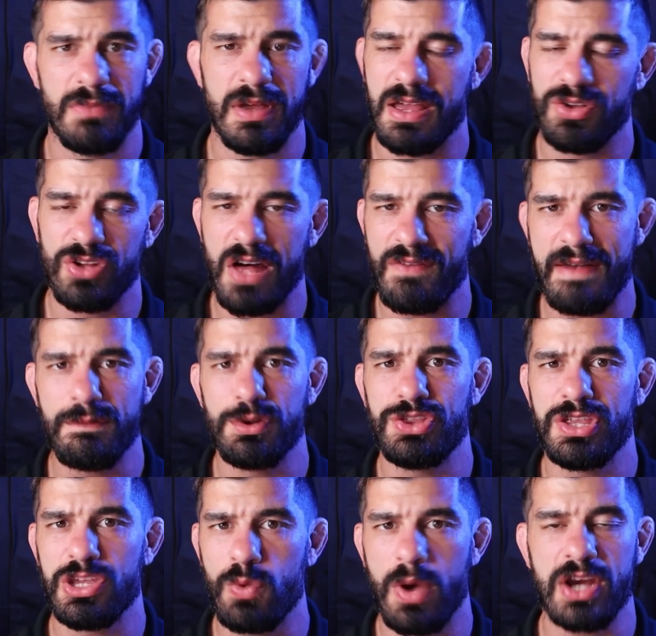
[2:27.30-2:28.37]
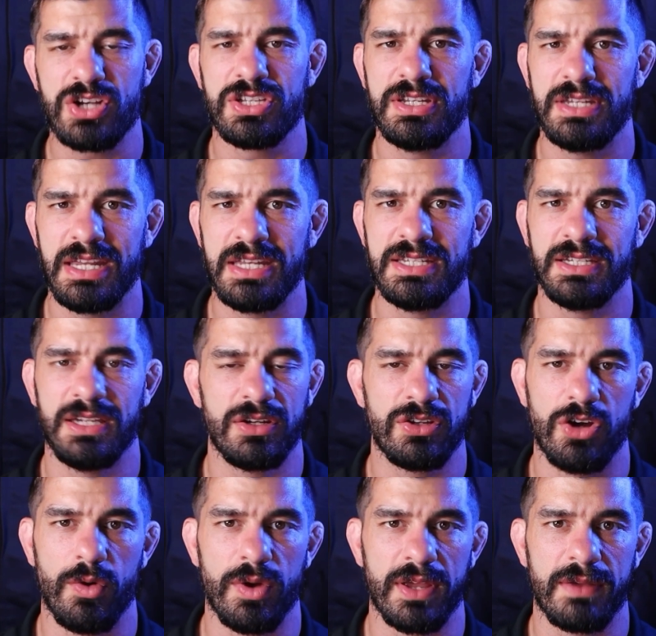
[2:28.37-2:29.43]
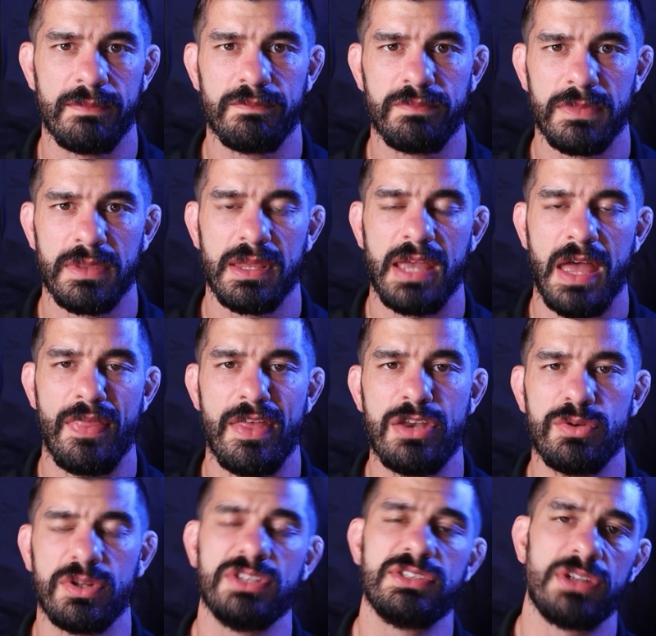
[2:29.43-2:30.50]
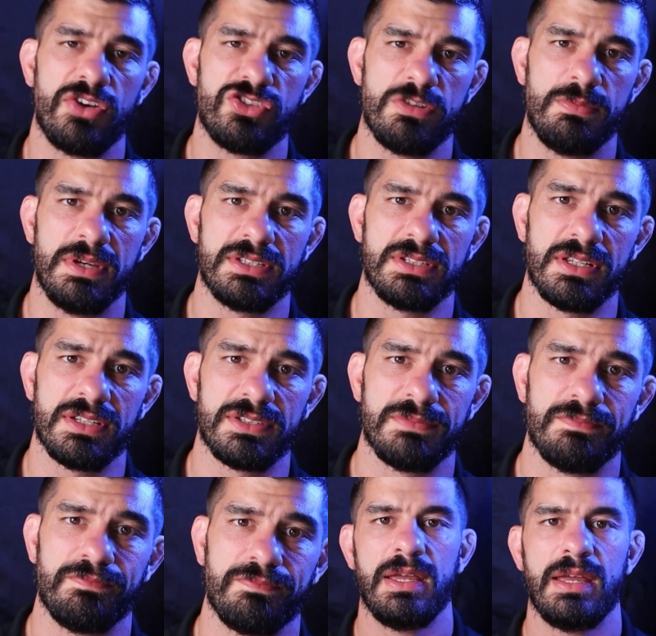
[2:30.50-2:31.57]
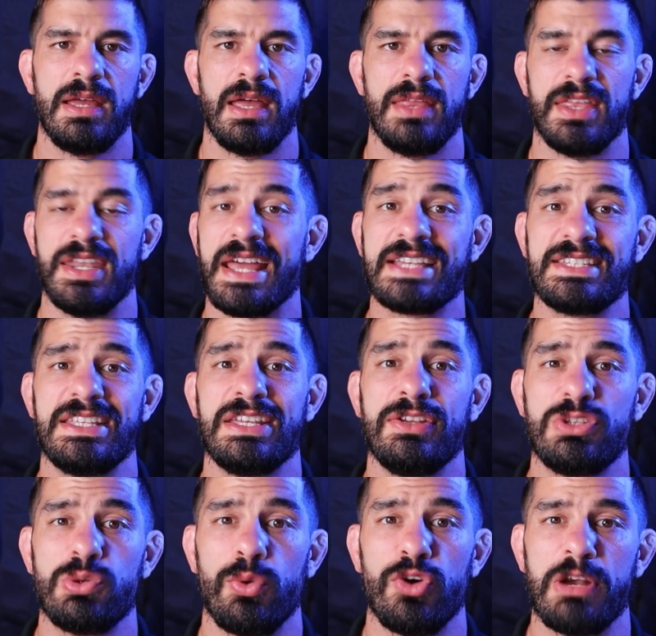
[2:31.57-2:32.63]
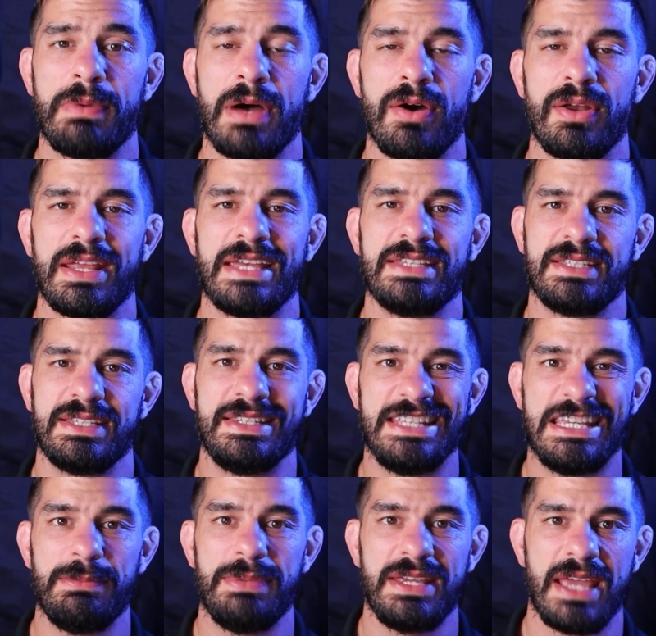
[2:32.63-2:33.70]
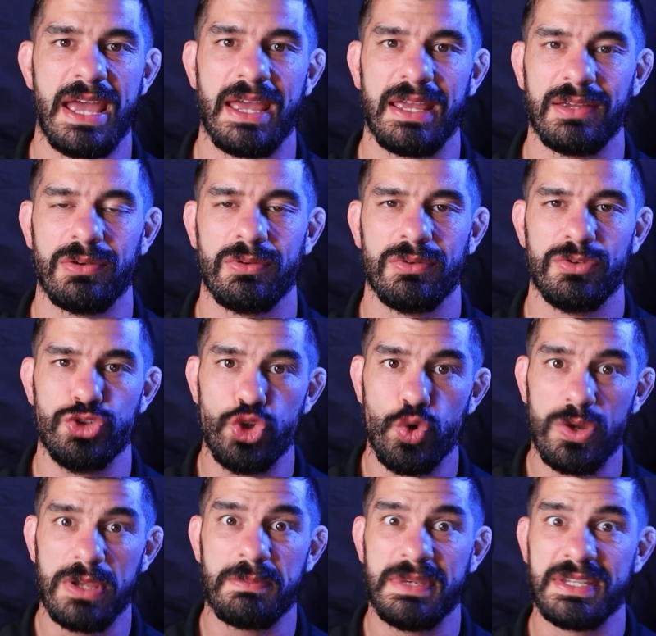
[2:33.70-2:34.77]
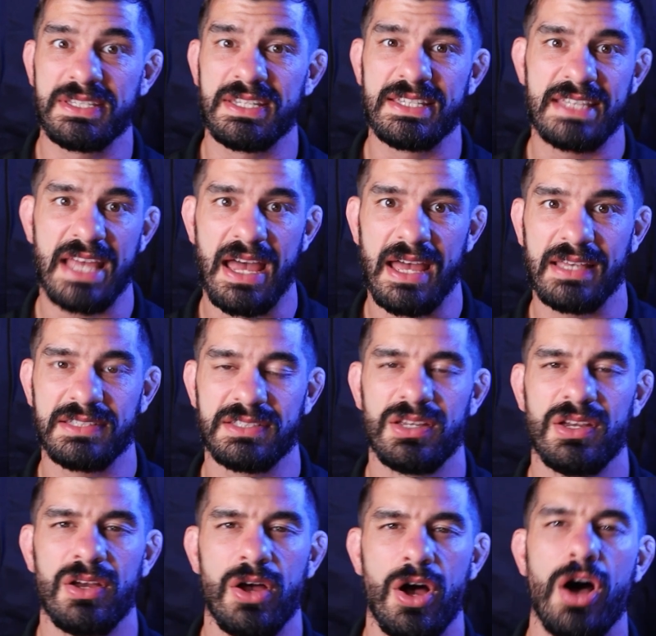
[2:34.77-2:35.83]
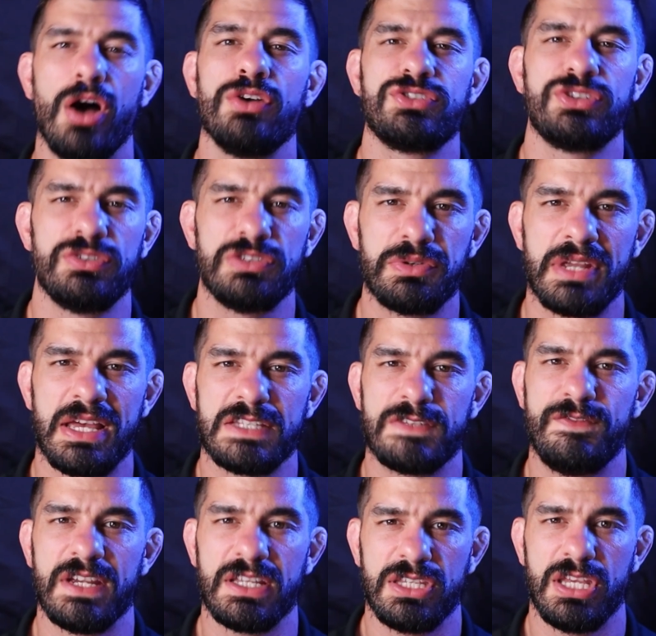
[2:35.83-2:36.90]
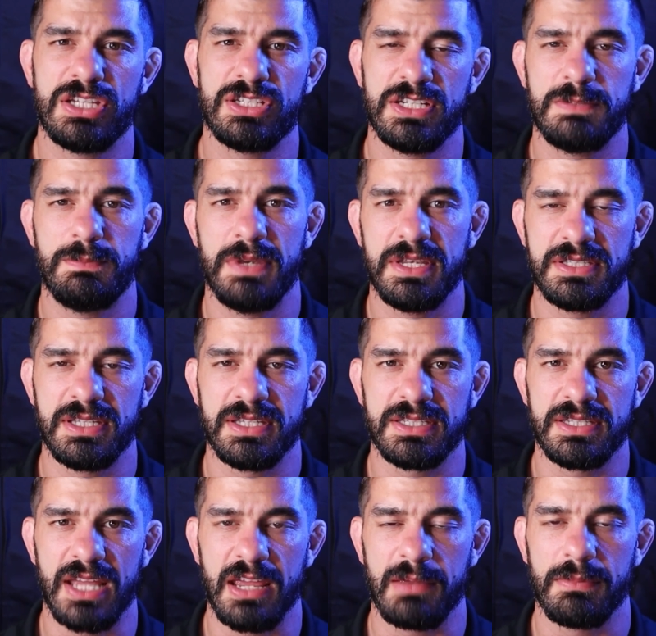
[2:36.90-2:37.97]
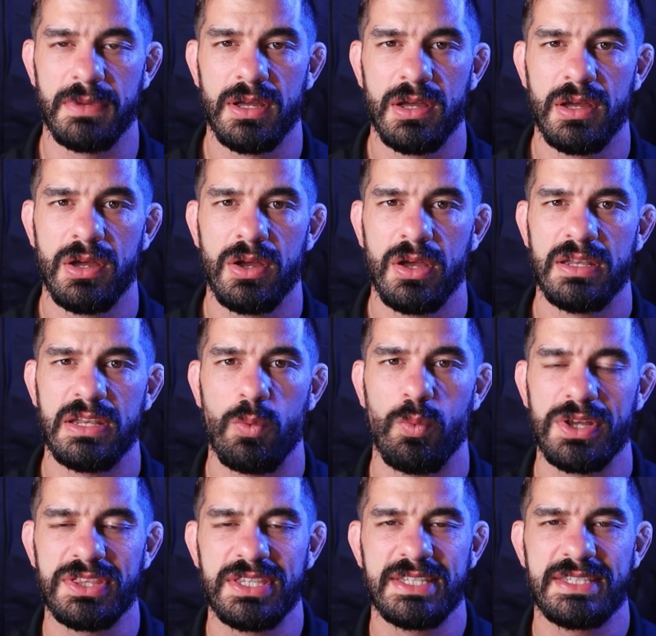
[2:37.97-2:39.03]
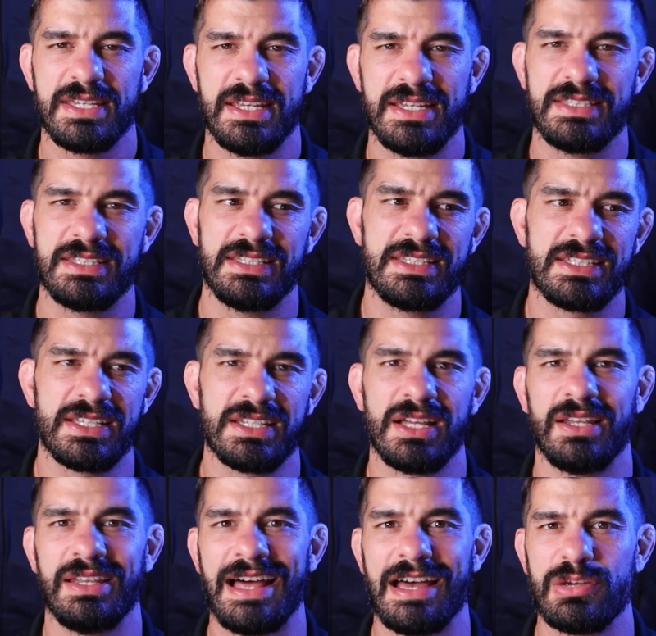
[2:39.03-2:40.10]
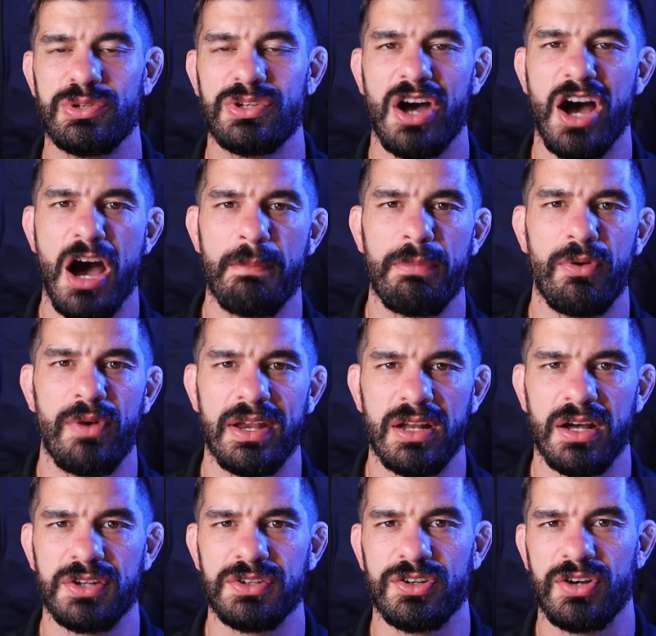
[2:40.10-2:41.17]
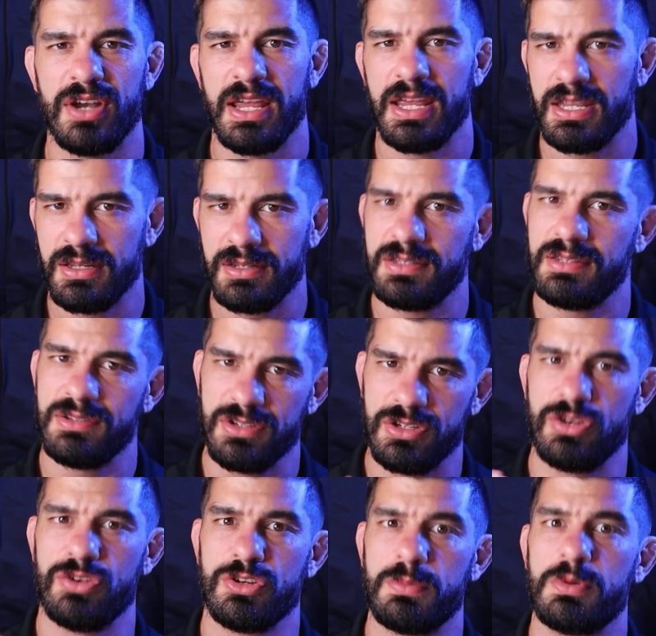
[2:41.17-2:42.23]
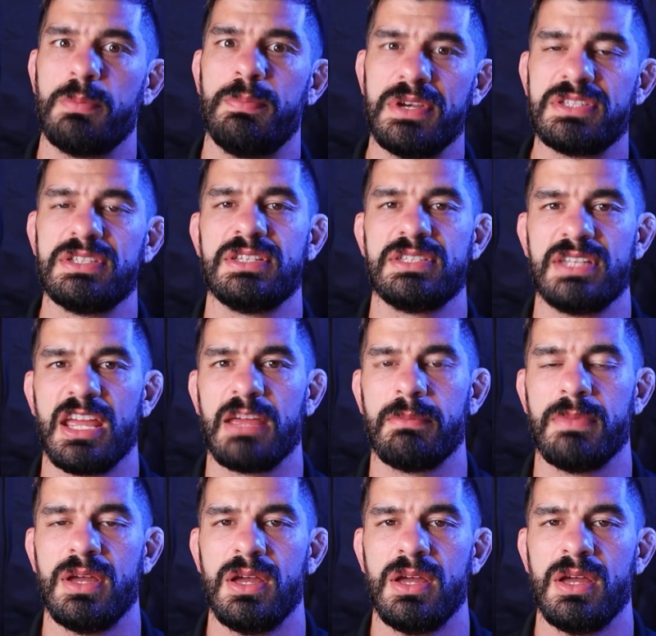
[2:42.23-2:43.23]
have everything you actually need to get going. And then you can start your business. The next thing you need to worry about is a DBA, doing business as, also known as fictitious business name. Now what this is it's going to allow you to operate under your business name.